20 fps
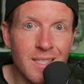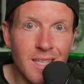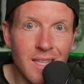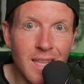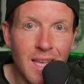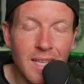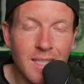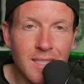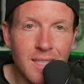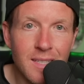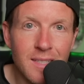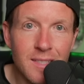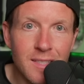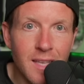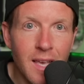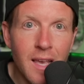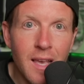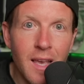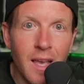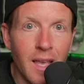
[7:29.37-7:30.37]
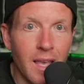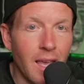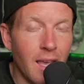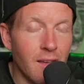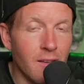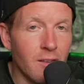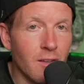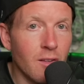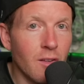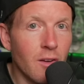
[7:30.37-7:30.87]
And that's because
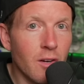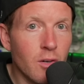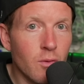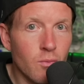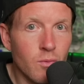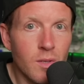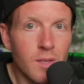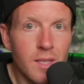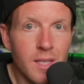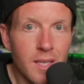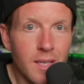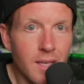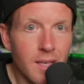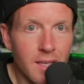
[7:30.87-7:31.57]
Caitlin Clark really